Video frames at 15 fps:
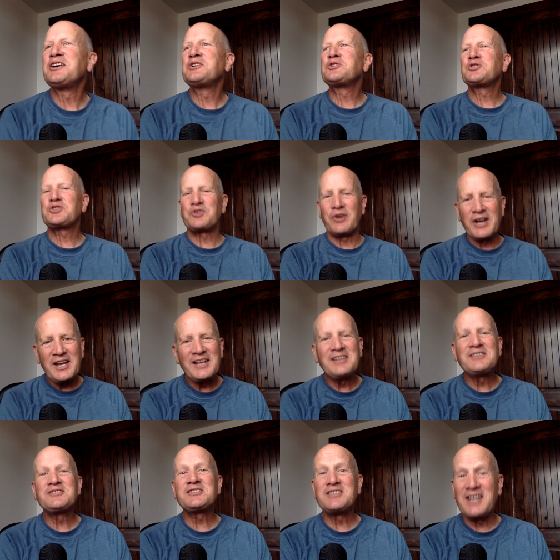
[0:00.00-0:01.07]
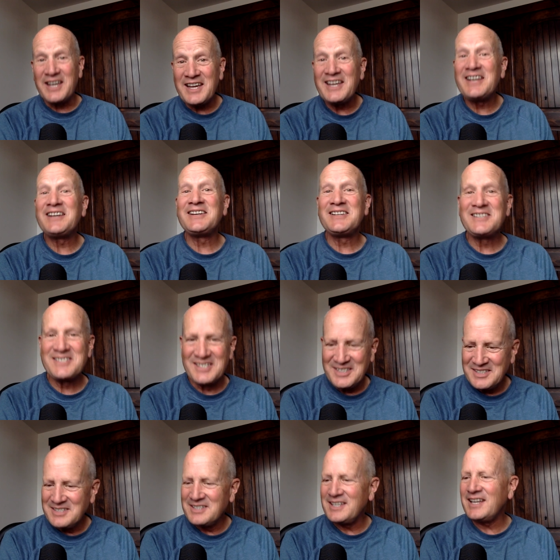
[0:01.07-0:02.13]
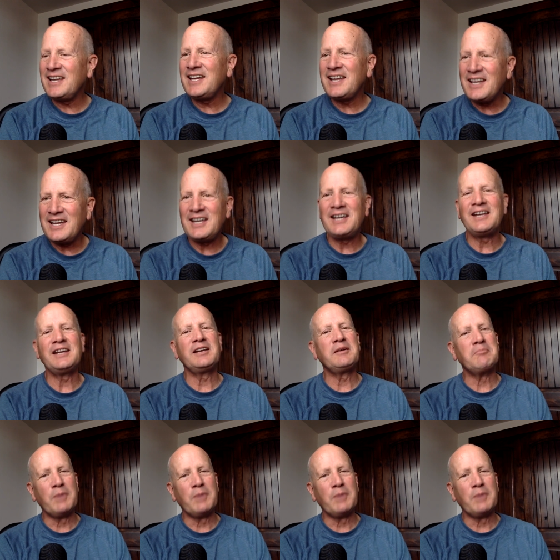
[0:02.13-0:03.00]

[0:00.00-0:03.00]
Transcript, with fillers: Strange days indeed.